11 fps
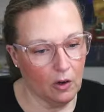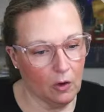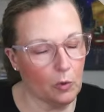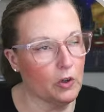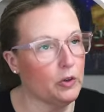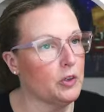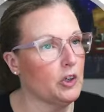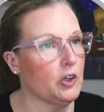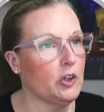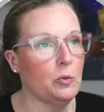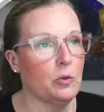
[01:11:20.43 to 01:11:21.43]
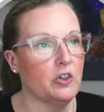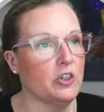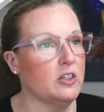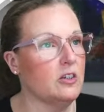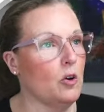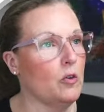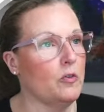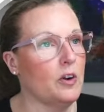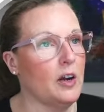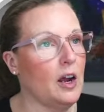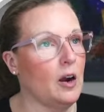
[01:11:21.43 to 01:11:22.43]
We're doing good. We're just over
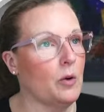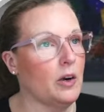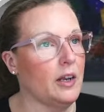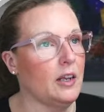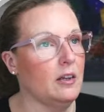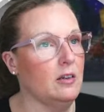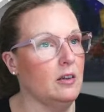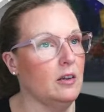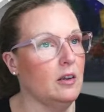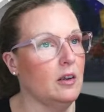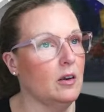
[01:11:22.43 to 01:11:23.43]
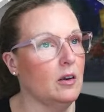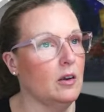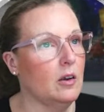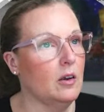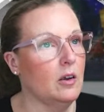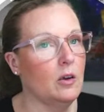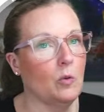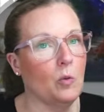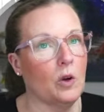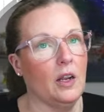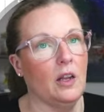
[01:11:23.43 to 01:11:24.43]
an hour in.
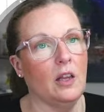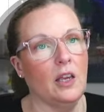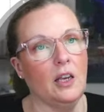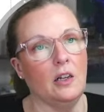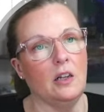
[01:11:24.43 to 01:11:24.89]
We're killing it.